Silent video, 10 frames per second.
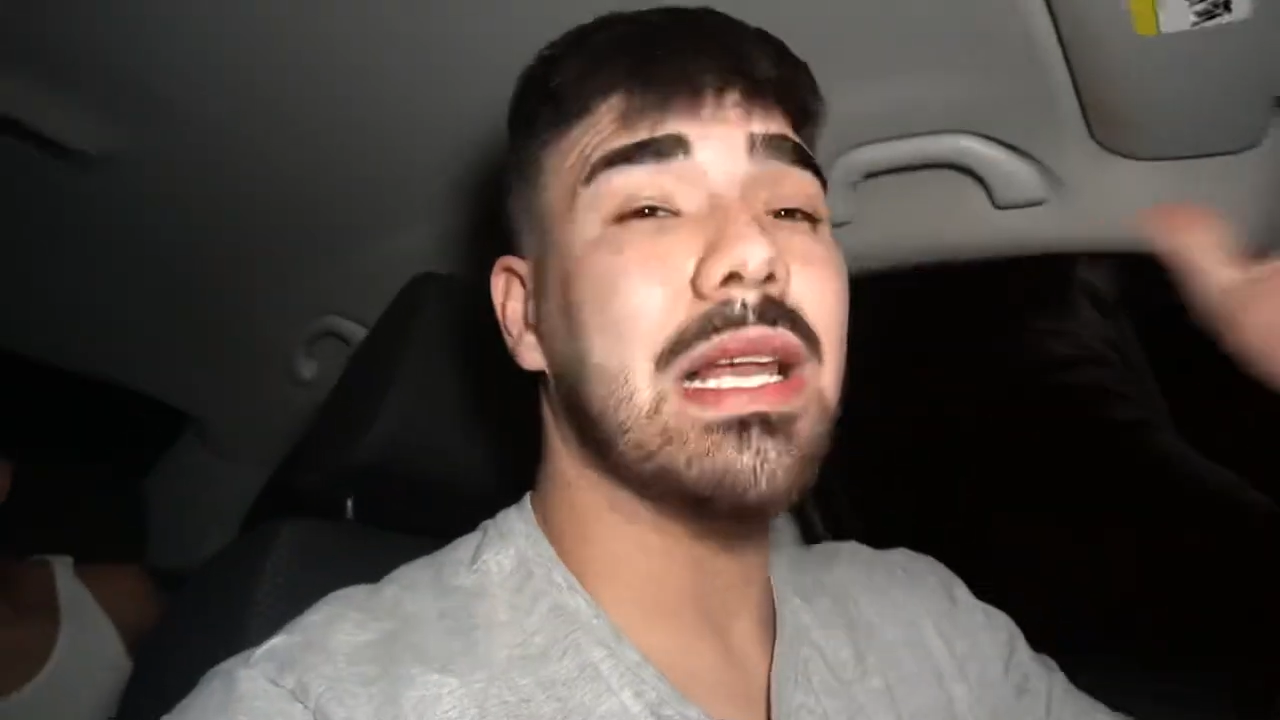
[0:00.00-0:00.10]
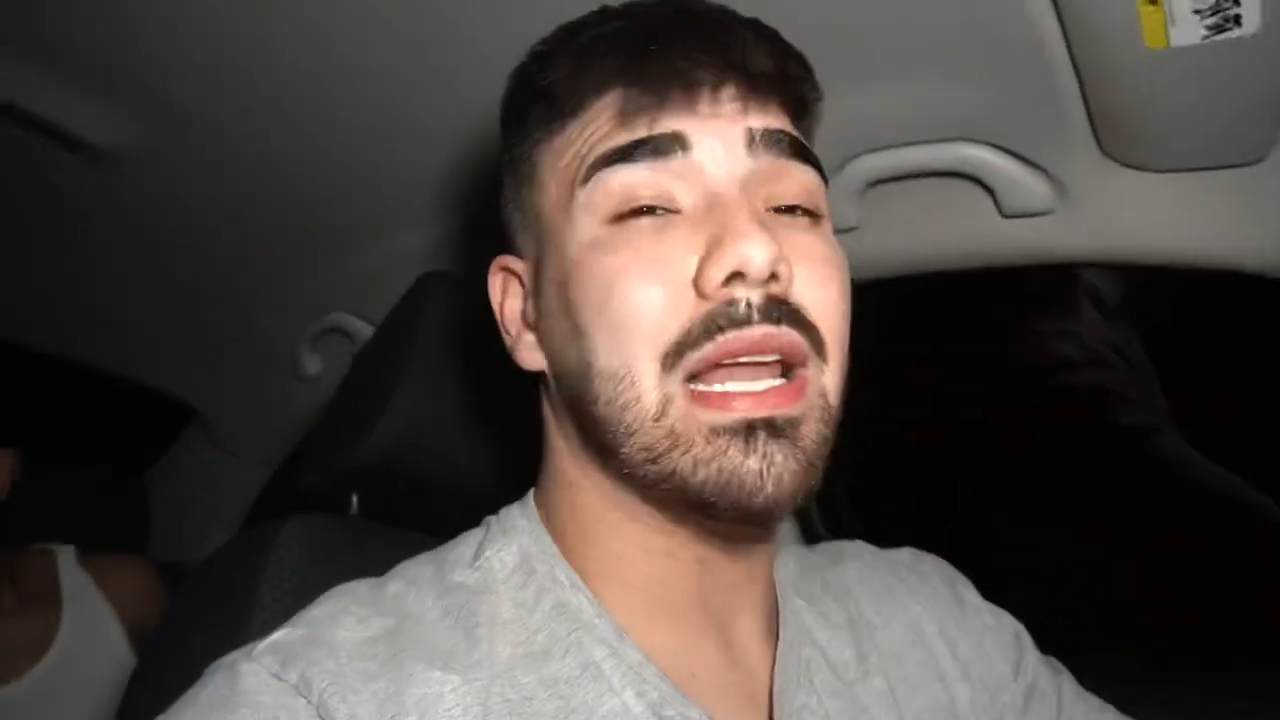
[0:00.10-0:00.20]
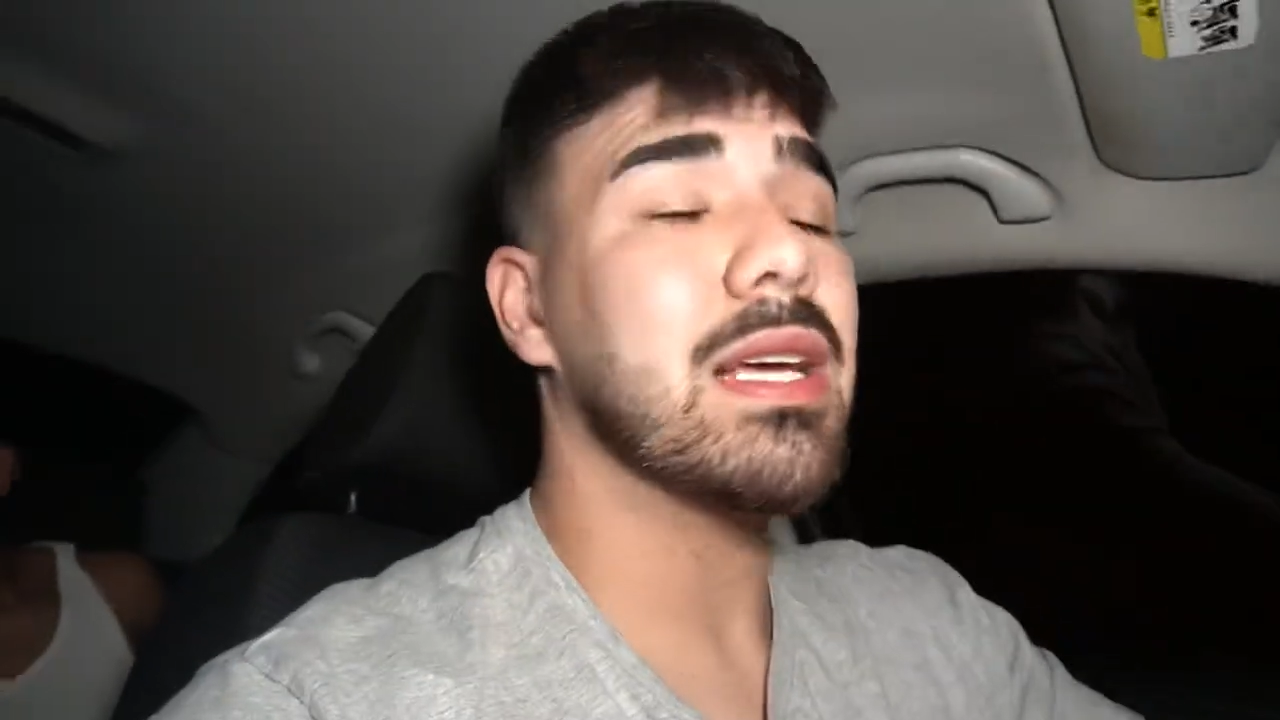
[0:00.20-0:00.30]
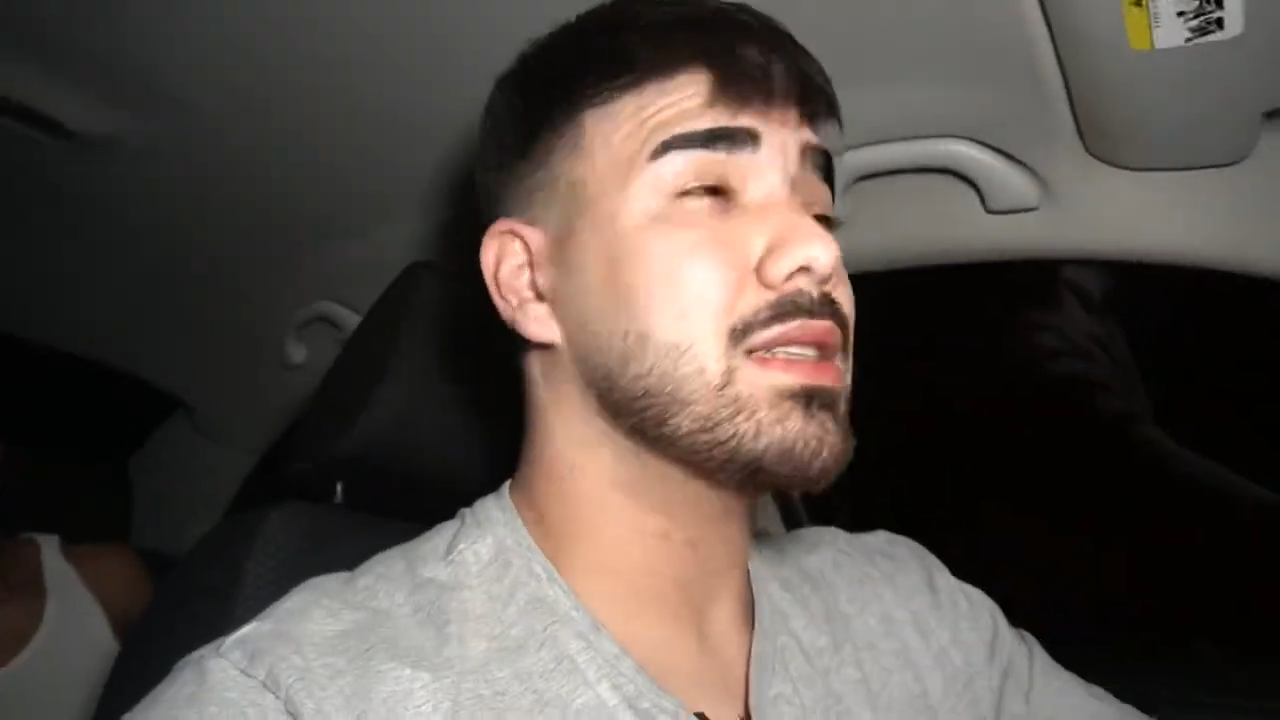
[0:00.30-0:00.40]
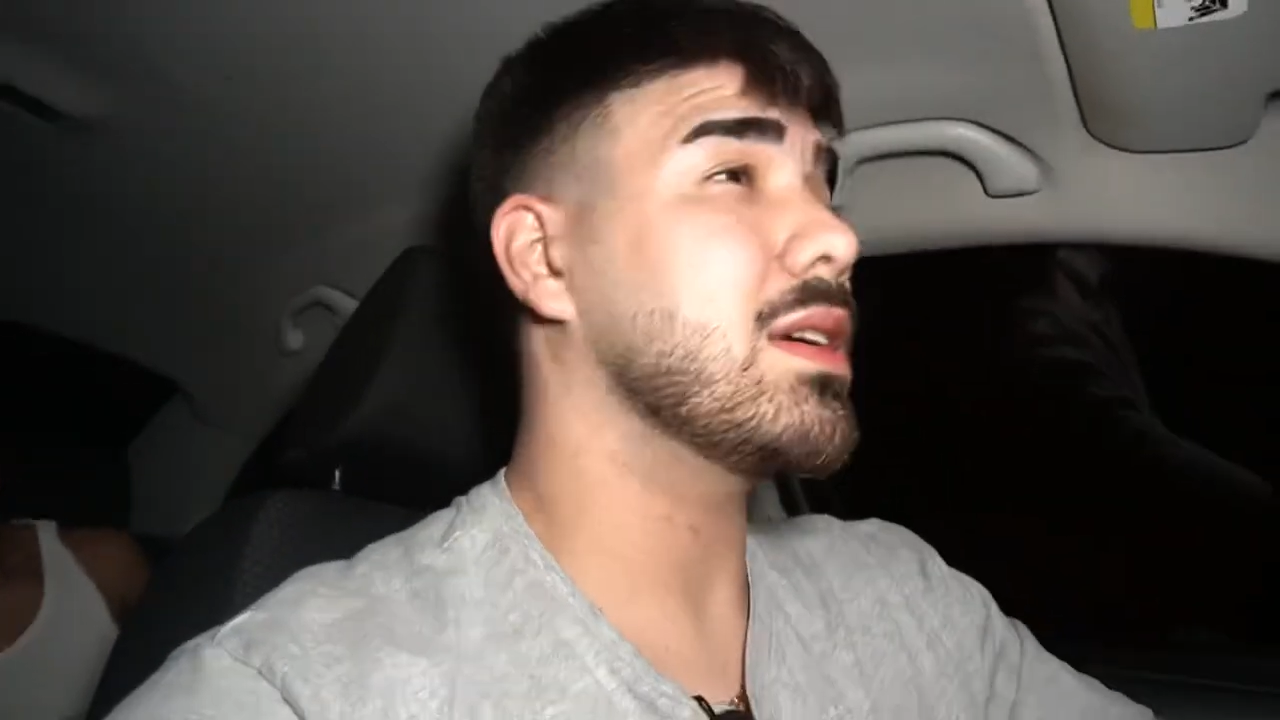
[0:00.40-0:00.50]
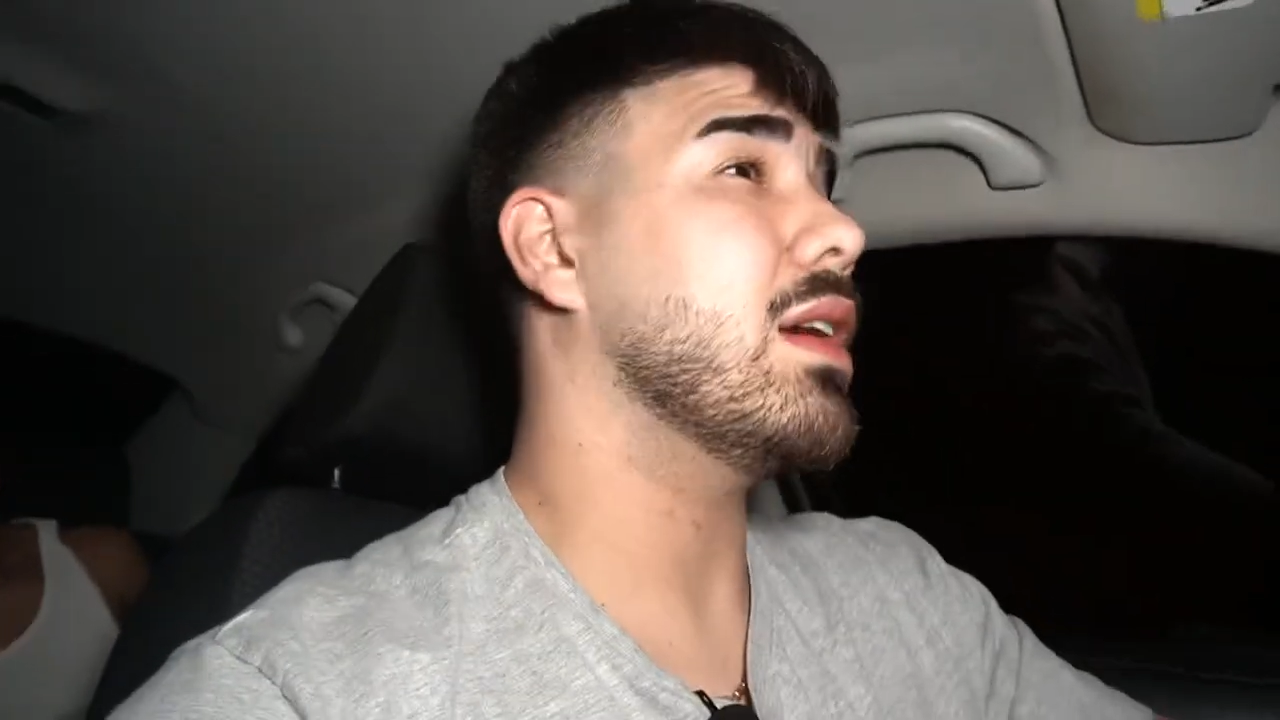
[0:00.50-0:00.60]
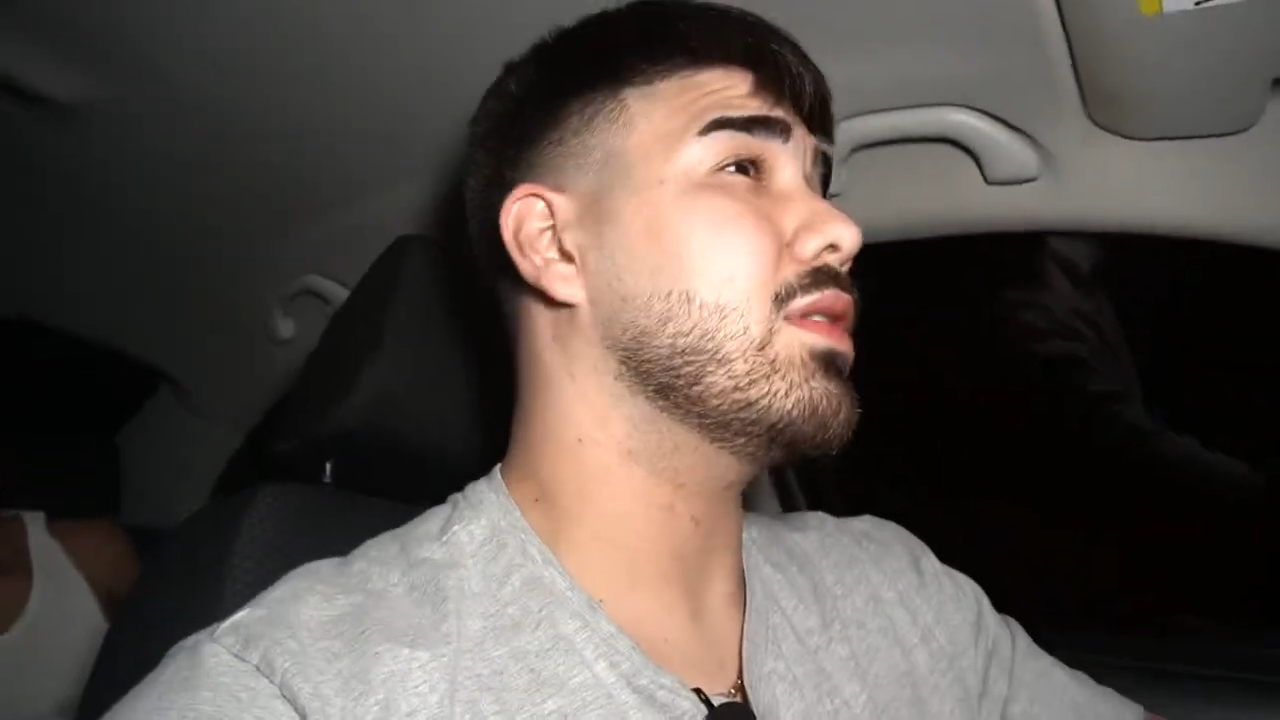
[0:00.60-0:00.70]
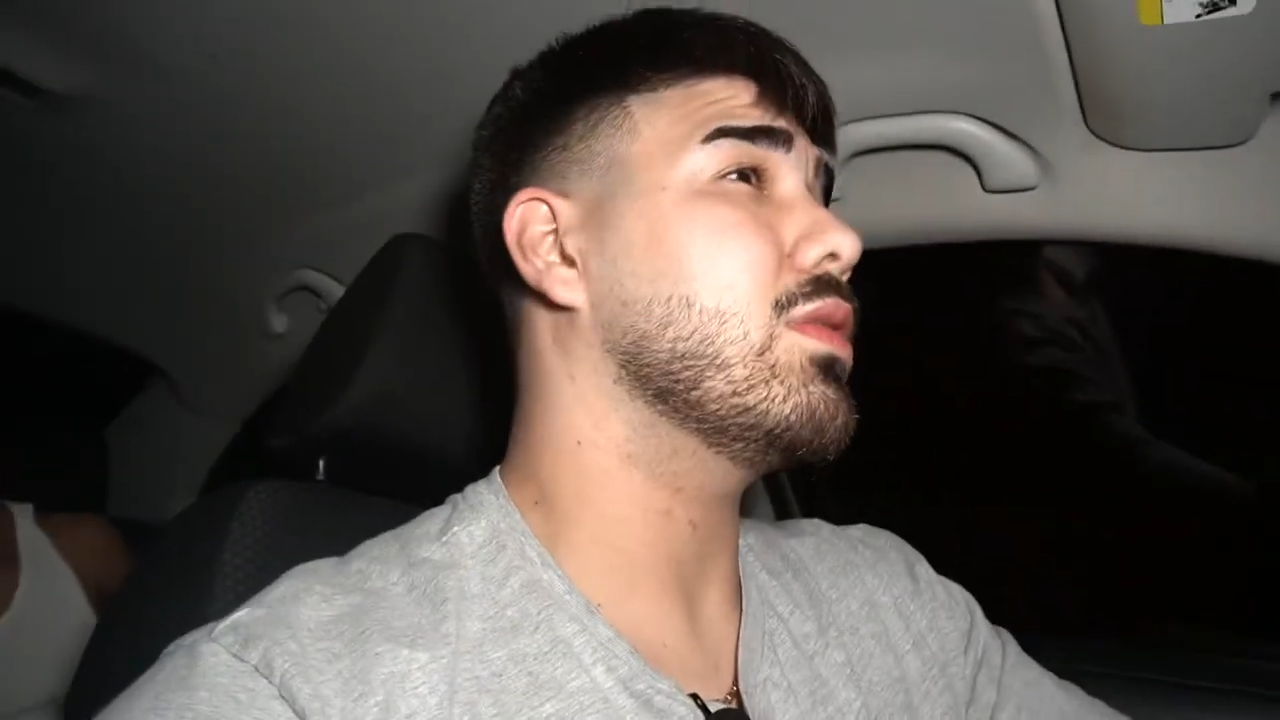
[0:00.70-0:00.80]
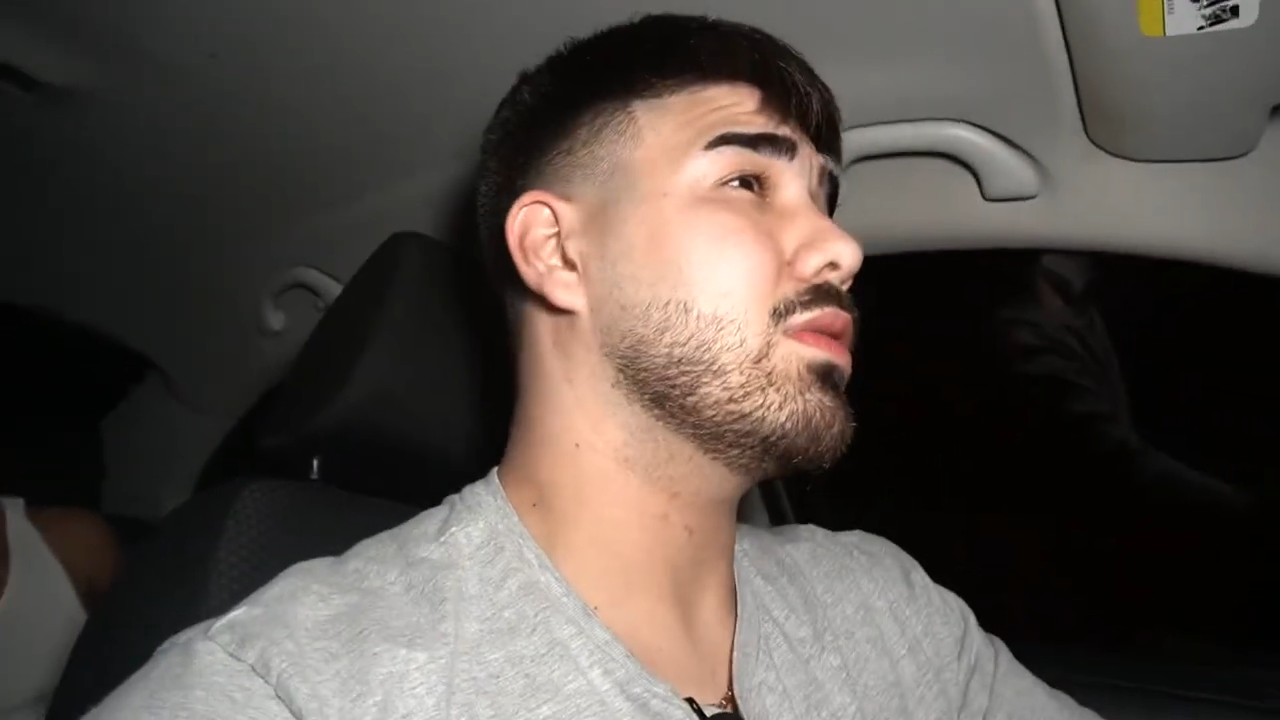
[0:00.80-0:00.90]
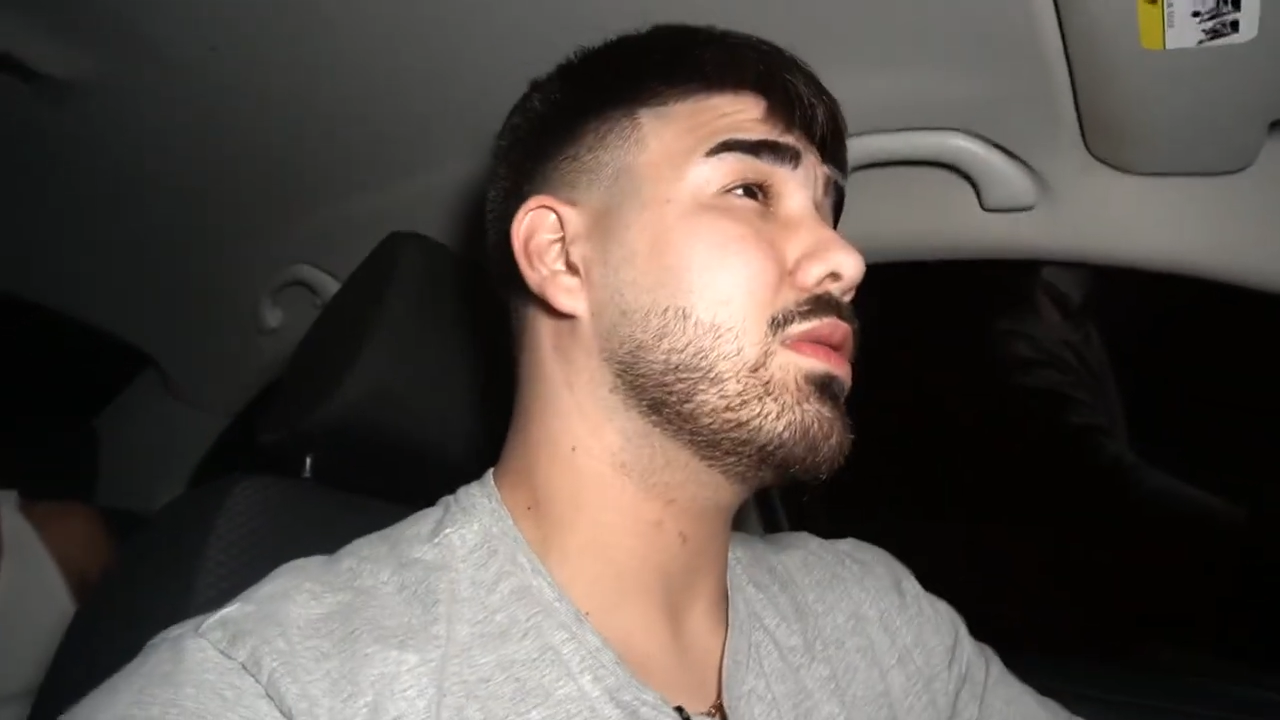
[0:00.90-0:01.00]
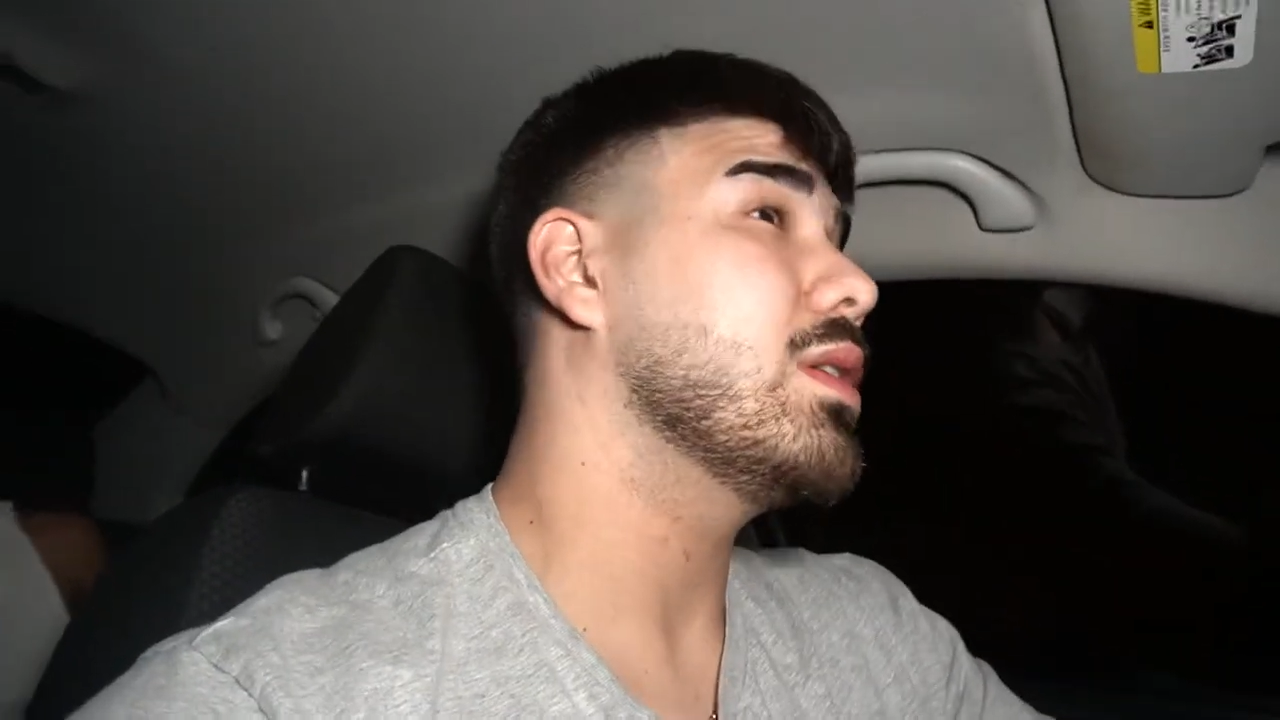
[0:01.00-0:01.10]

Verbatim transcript: likes it, I don't know